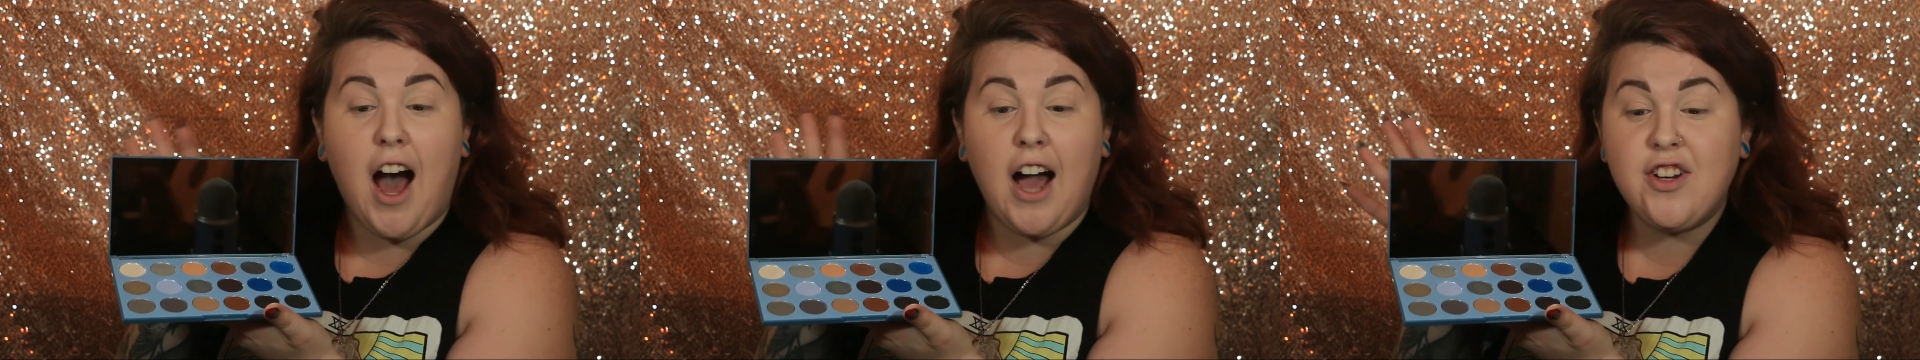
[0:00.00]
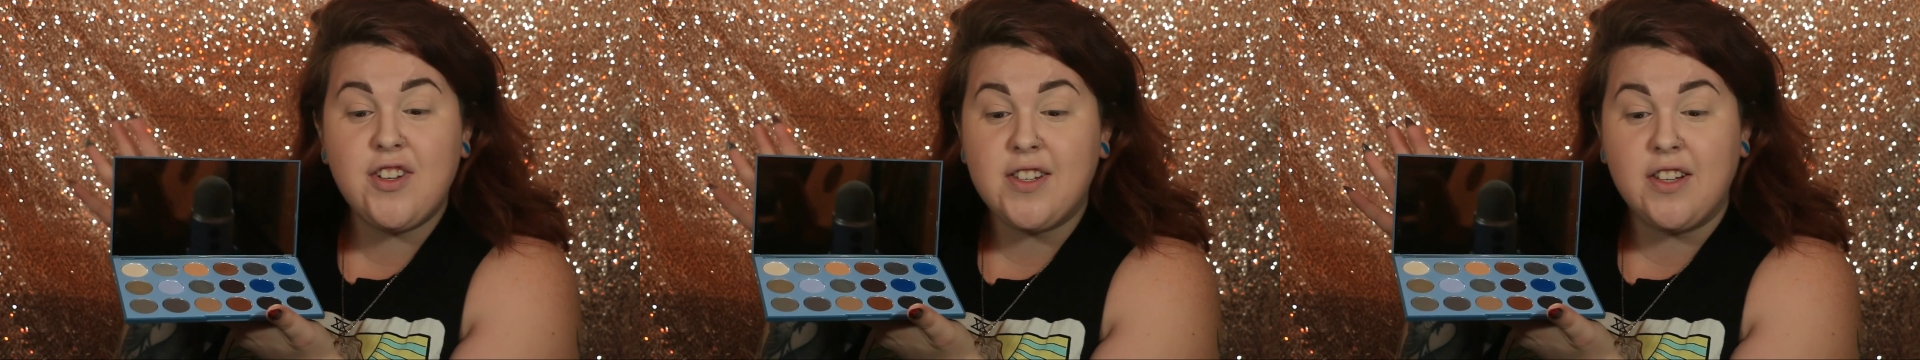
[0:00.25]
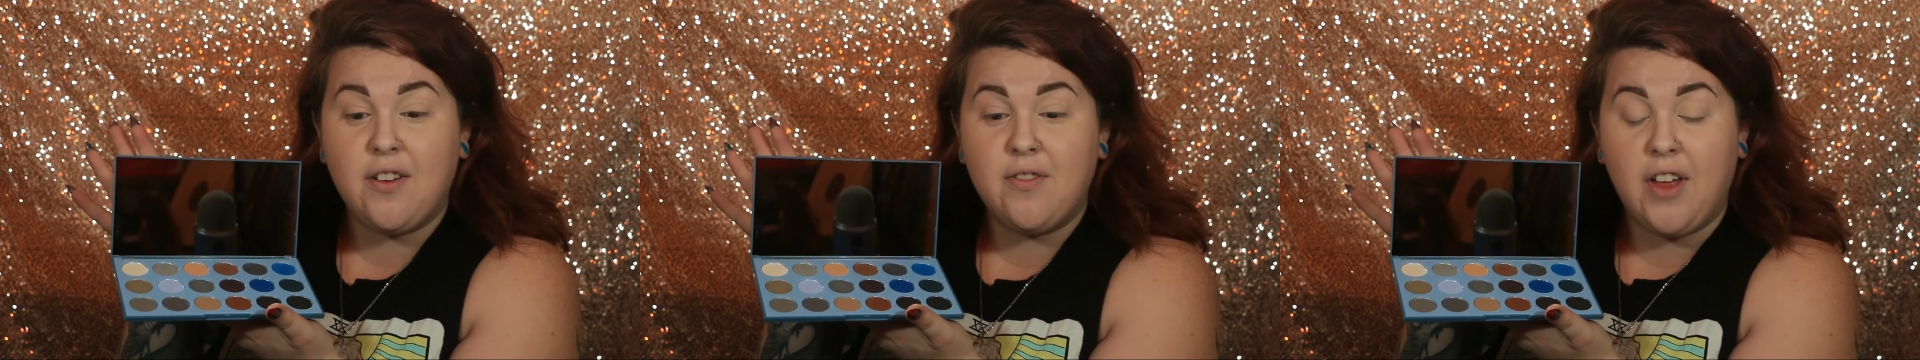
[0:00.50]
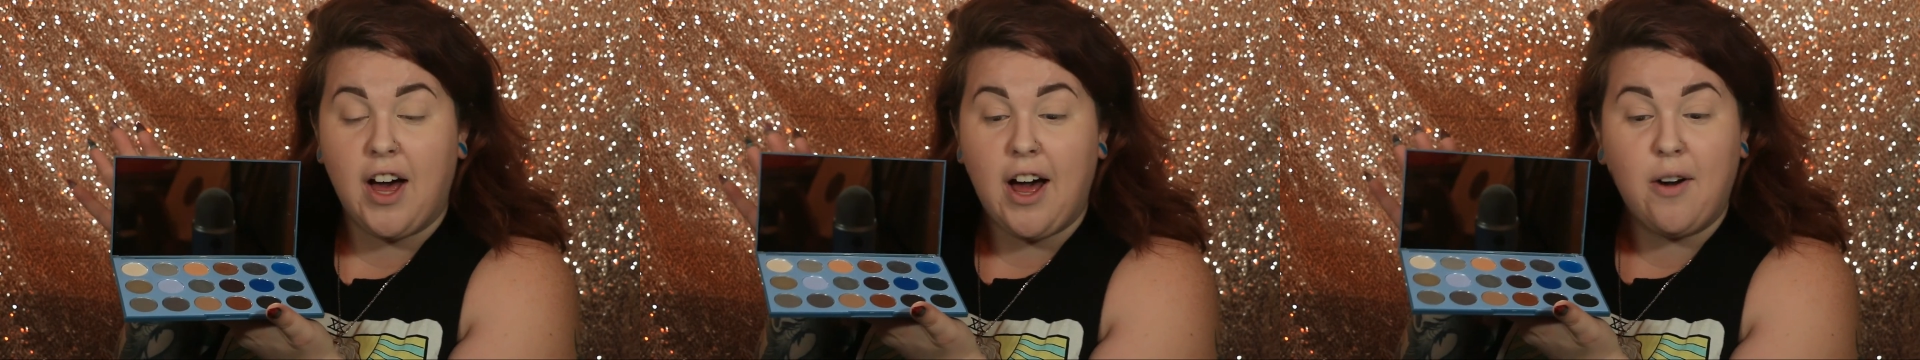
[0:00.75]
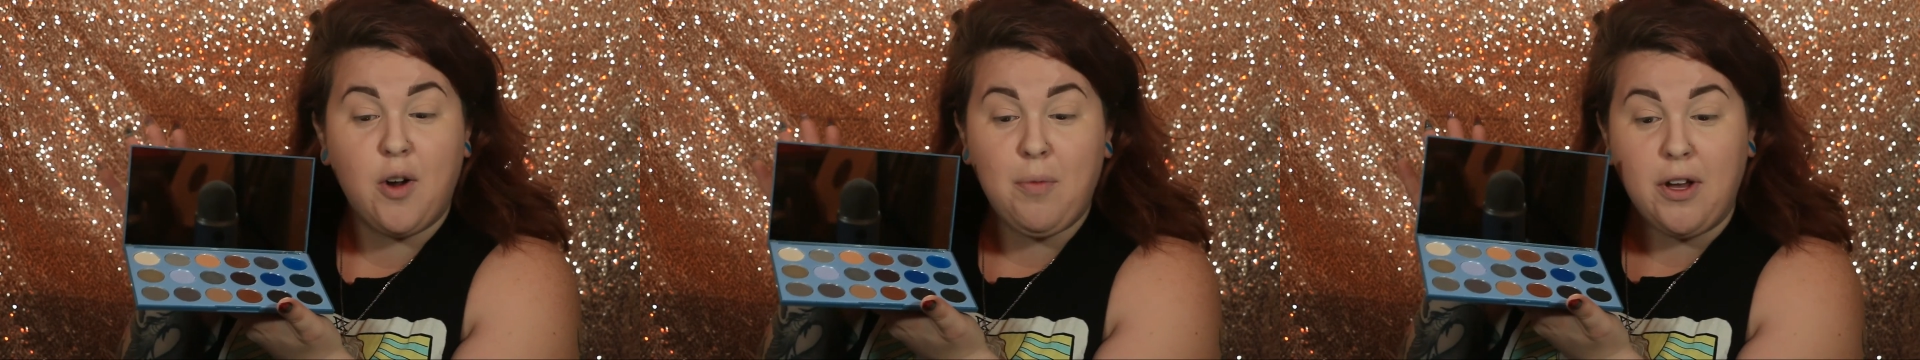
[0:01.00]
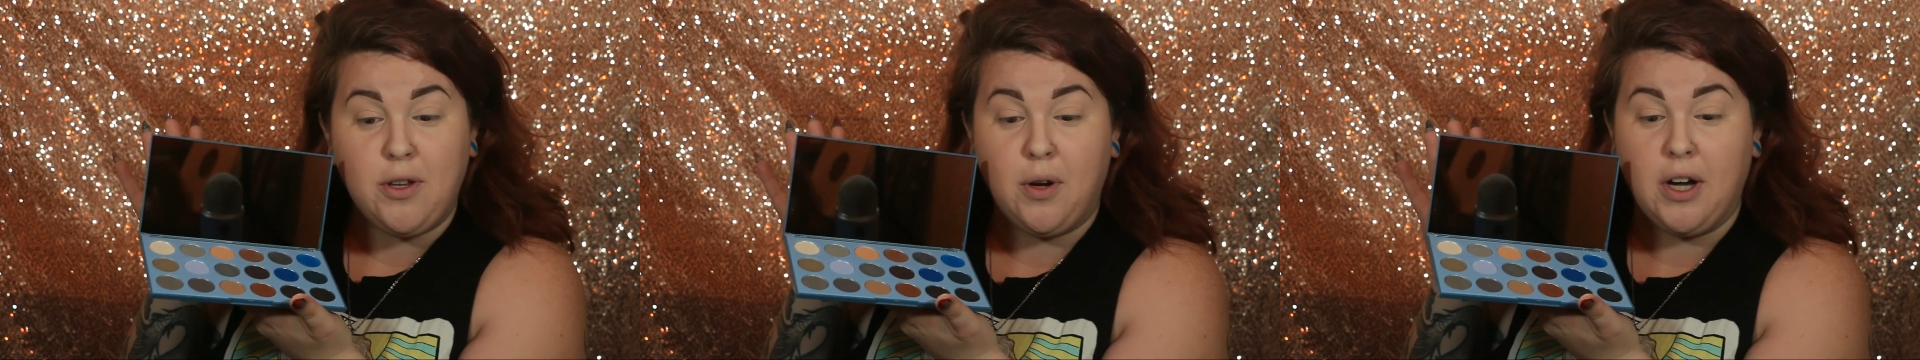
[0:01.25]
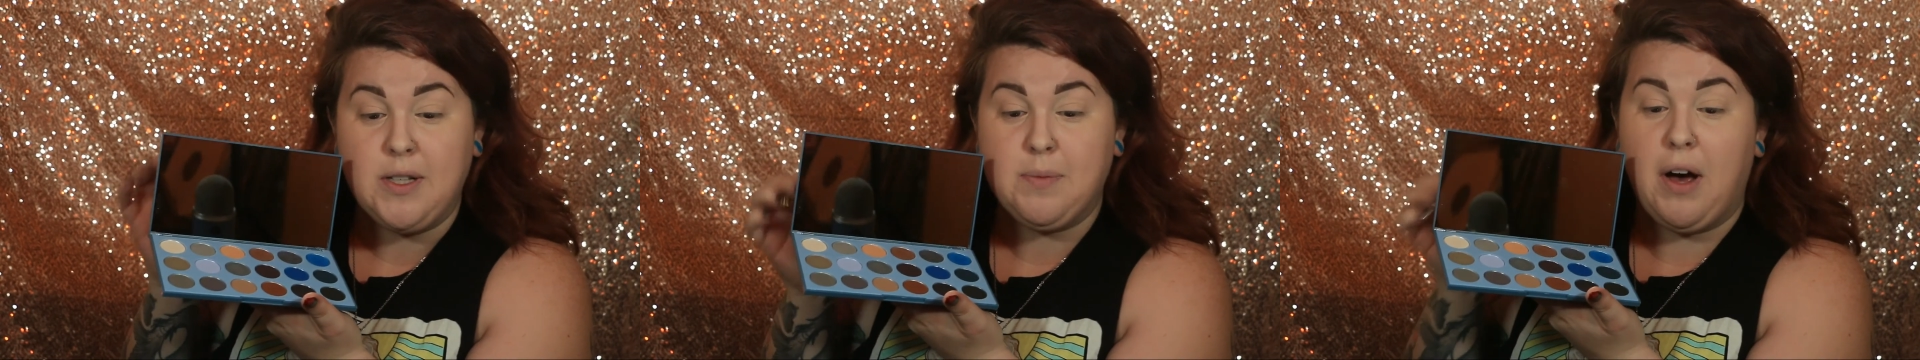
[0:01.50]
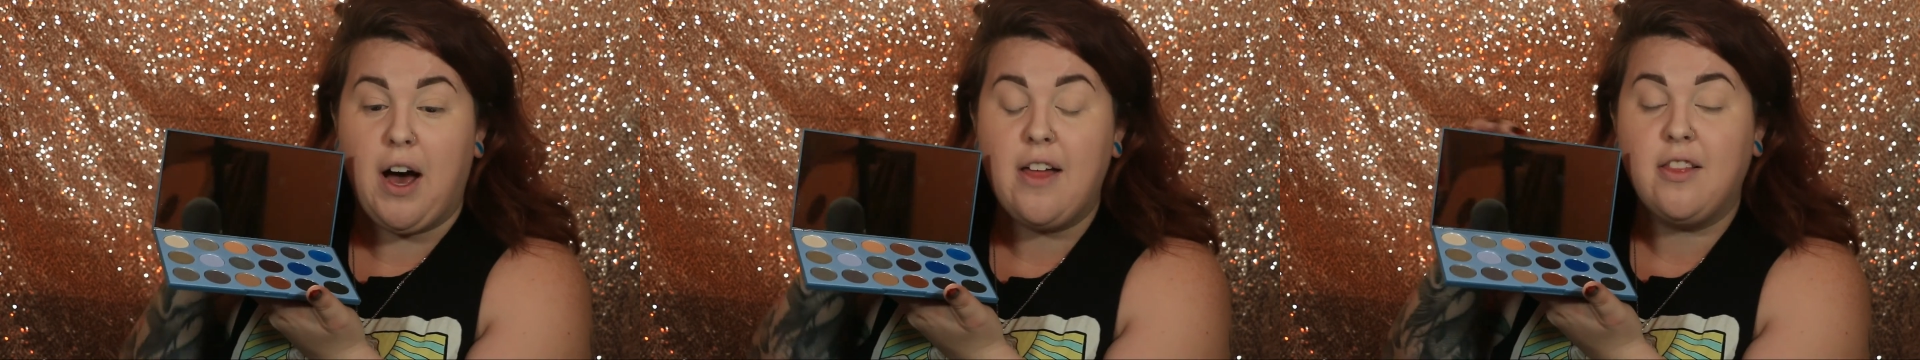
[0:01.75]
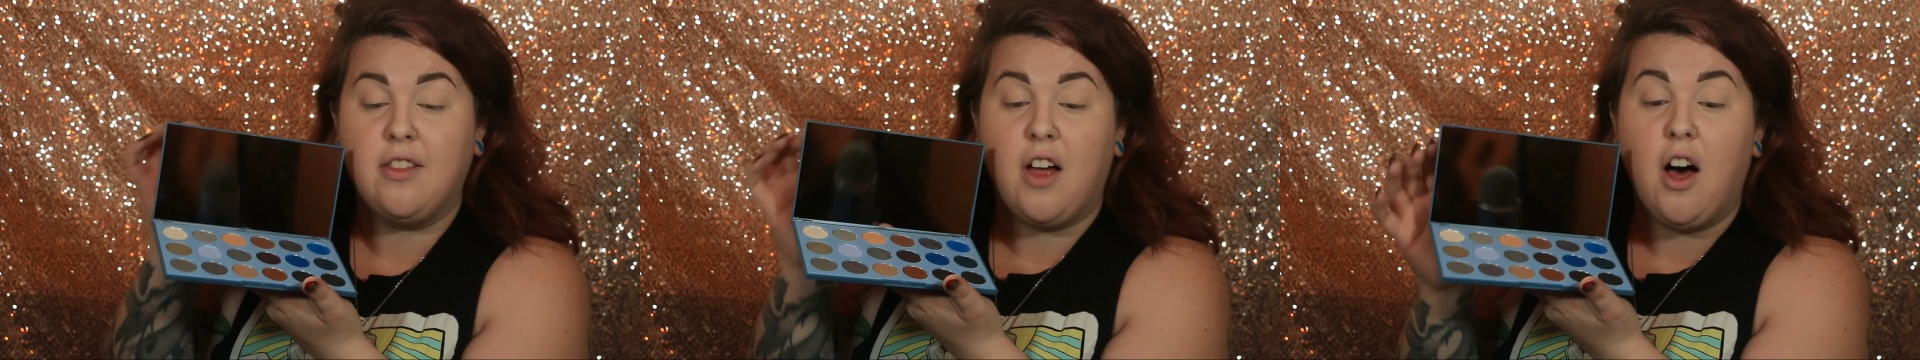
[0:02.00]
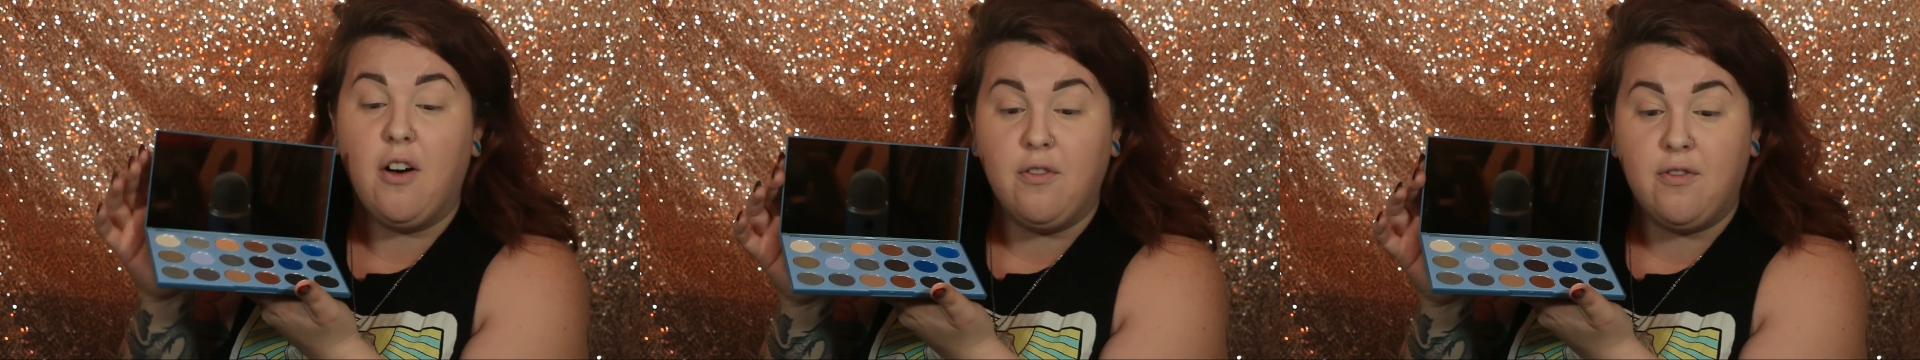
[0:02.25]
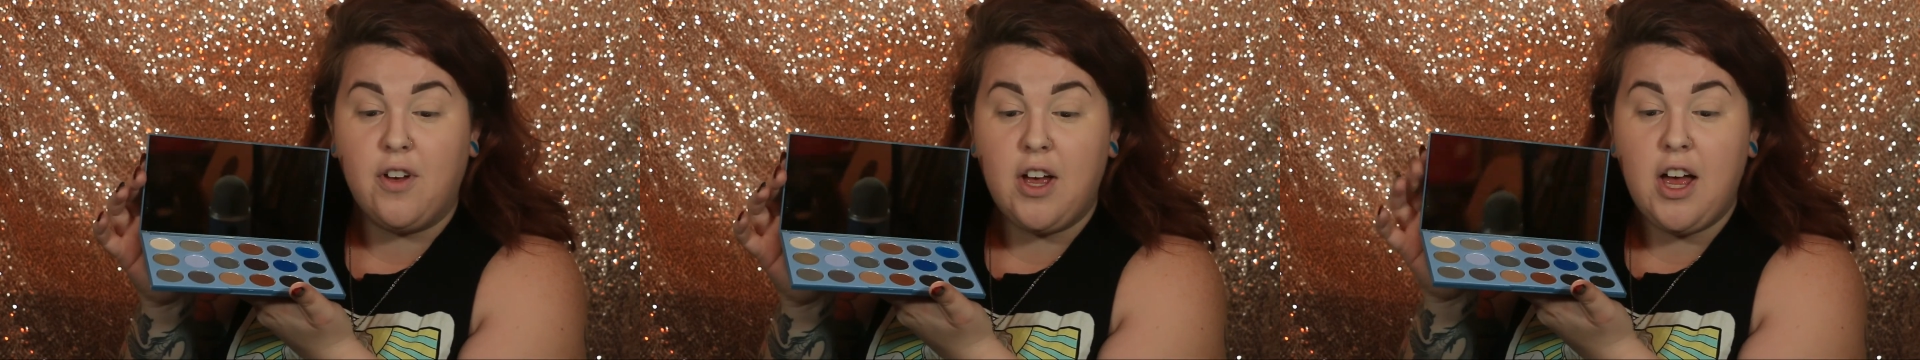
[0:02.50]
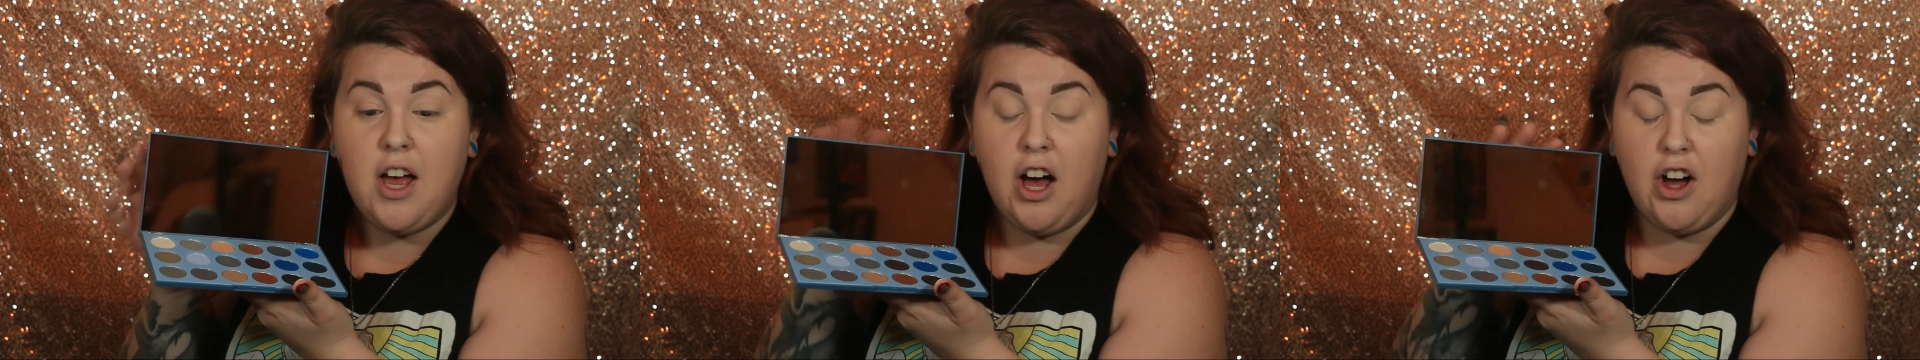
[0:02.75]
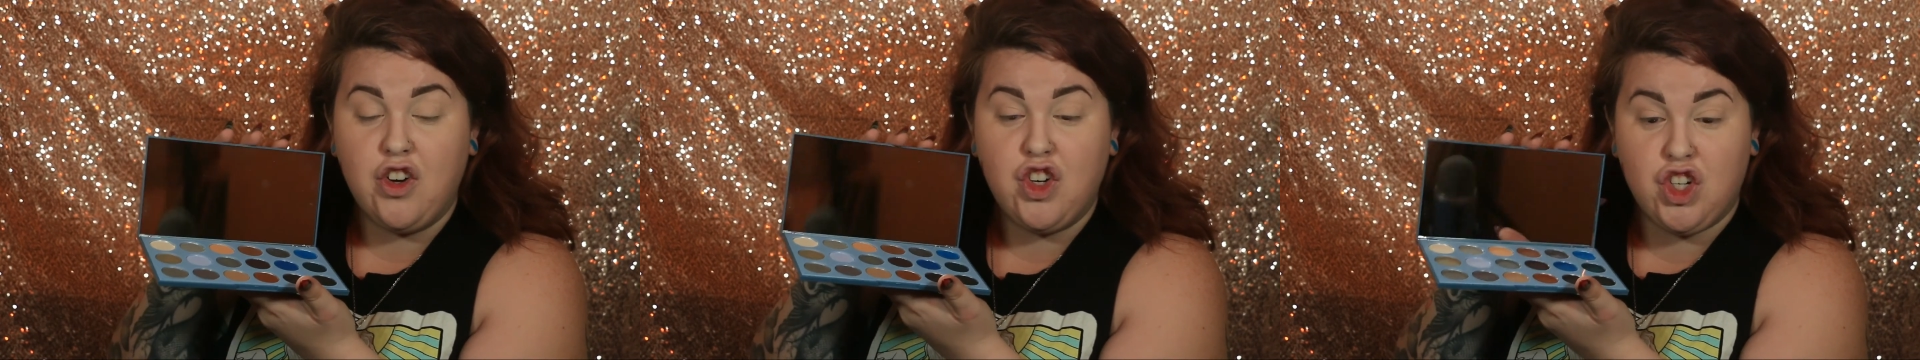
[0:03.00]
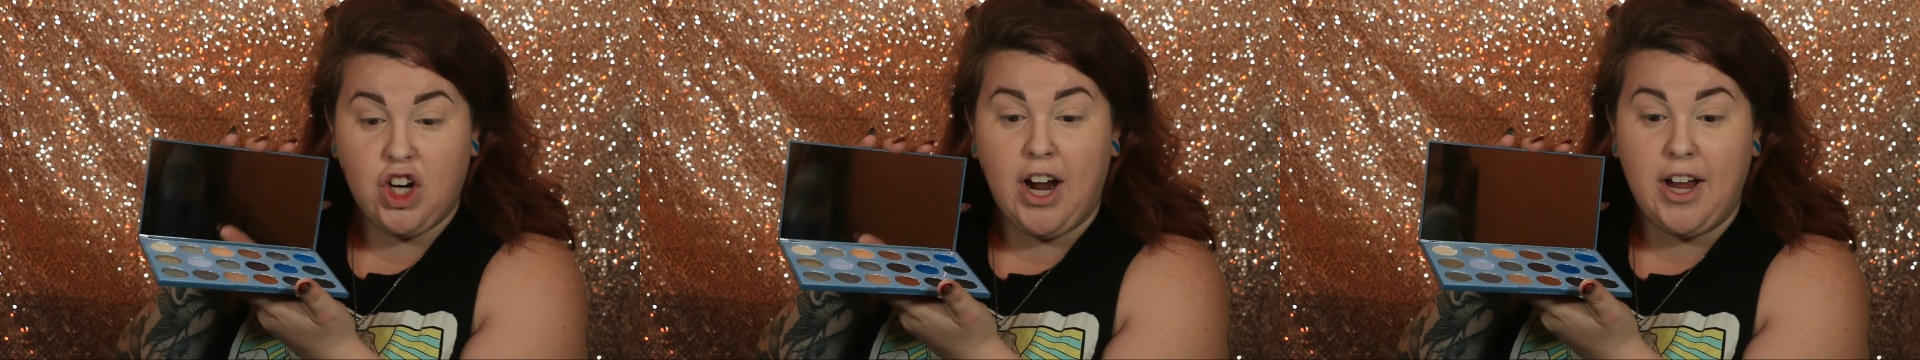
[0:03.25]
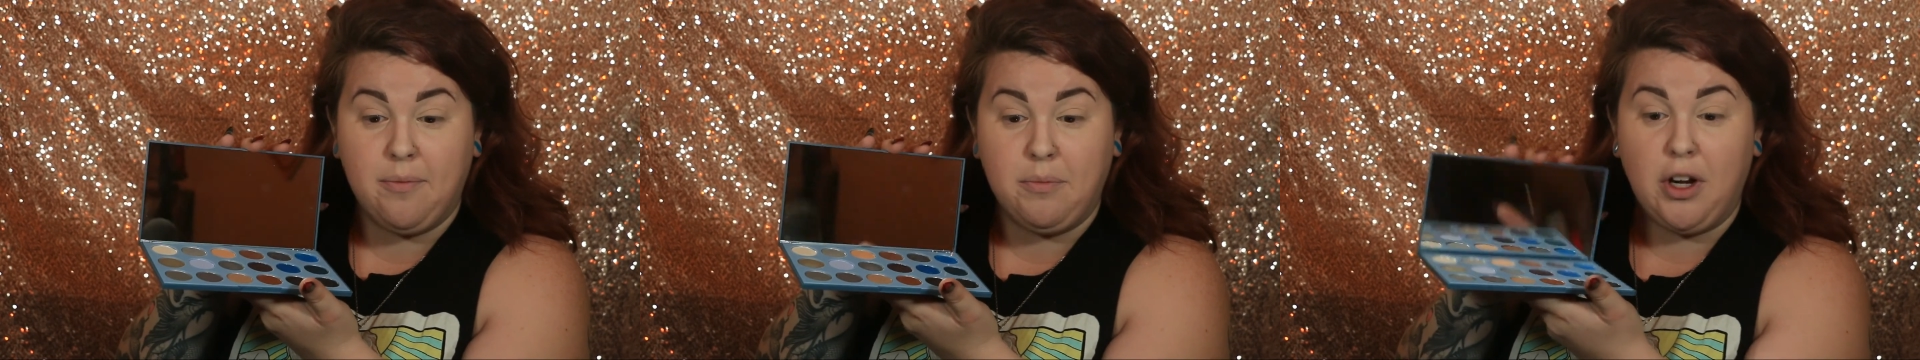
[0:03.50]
I just love that. I don't know about you guys, but I love a giant